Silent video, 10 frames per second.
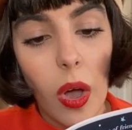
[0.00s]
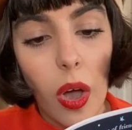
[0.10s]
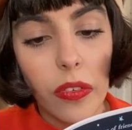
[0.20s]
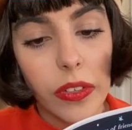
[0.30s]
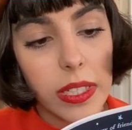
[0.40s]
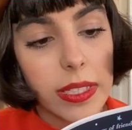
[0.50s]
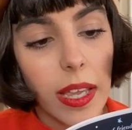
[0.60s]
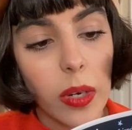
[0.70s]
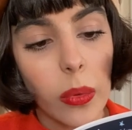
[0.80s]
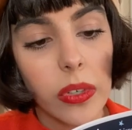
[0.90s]
Often it's
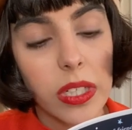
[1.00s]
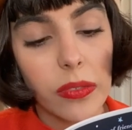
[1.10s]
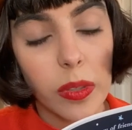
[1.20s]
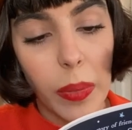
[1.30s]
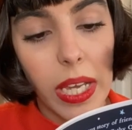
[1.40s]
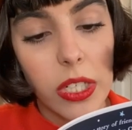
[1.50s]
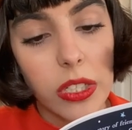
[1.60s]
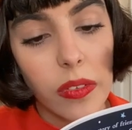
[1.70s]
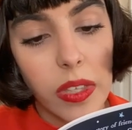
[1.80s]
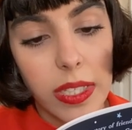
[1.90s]
like we're on different
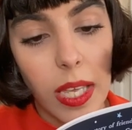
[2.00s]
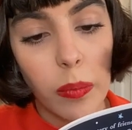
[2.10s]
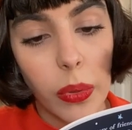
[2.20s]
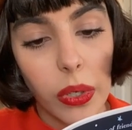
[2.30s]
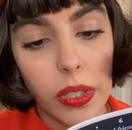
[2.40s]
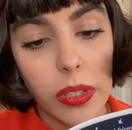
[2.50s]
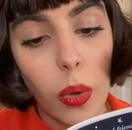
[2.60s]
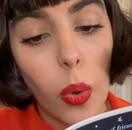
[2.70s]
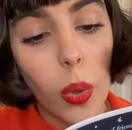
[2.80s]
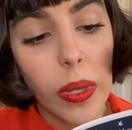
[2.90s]
pages of the same book,
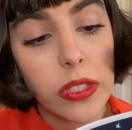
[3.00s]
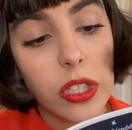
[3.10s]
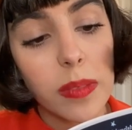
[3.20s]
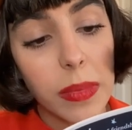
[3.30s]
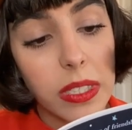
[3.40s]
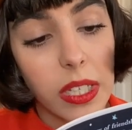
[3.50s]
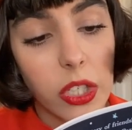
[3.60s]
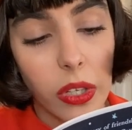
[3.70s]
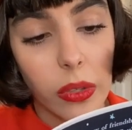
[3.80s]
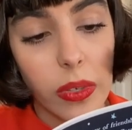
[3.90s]
always just missing each
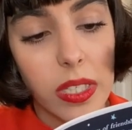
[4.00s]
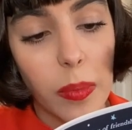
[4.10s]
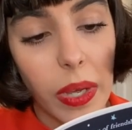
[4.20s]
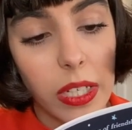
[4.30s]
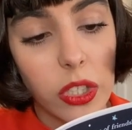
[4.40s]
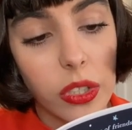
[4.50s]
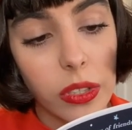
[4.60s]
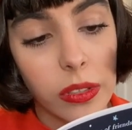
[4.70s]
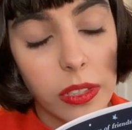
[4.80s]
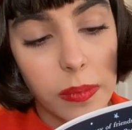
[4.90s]
other as the page
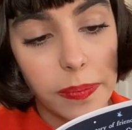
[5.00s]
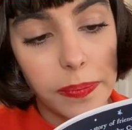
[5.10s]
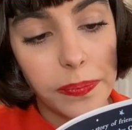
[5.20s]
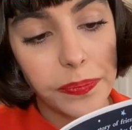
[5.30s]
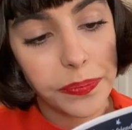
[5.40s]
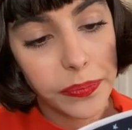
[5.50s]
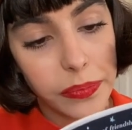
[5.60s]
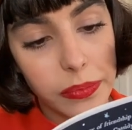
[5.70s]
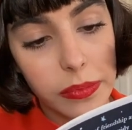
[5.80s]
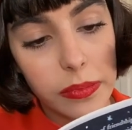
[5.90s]
turns.
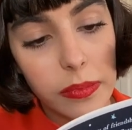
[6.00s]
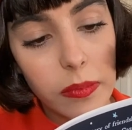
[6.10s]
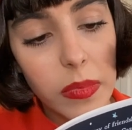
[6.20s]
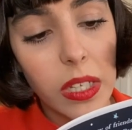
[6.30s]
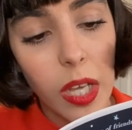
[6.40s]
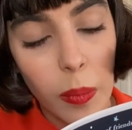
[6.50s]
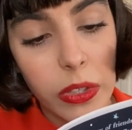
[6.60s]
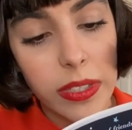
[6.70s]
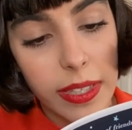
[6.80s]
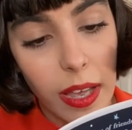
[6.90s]
Come
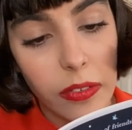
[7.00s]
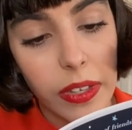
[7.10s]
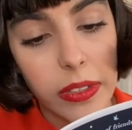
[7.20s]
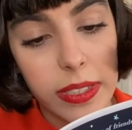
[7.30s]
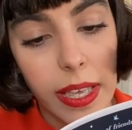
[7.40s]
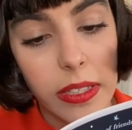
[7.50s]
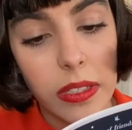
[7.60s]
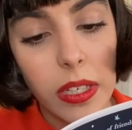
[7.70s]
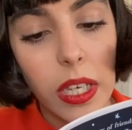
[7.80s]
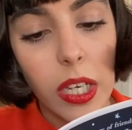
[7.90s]
on, Saf, Elle says,
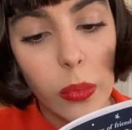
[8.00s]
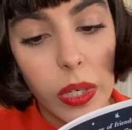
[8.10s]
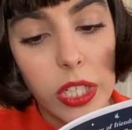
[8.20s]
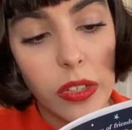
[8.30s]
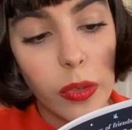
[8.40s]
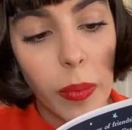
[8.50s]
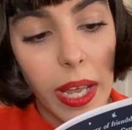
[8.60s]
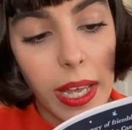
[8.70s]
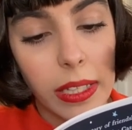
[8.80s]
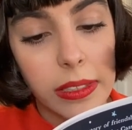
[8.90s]
reaching for my
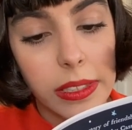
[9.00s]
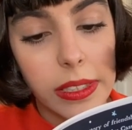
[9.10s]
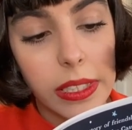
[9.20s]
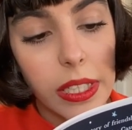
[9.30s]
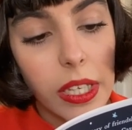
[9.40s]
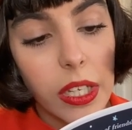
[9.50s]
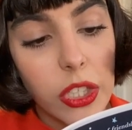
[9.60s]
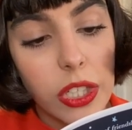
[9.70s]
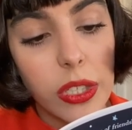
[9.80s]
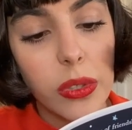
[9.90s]
hand.
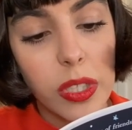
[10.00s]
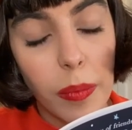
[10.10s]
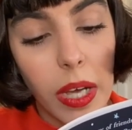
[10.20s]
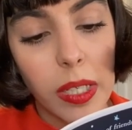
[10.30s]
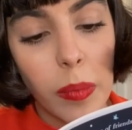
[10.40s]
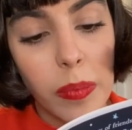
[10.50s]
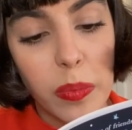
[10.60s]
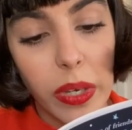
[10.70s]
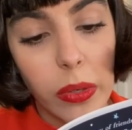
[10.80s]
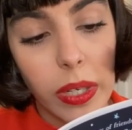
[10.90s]
She's used to mine and Mum's
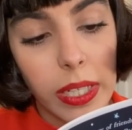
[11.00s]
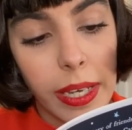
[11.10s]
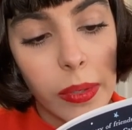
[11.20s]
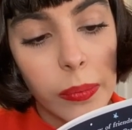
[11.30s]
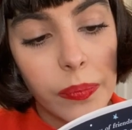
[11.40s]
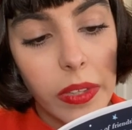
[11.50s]
bickering now.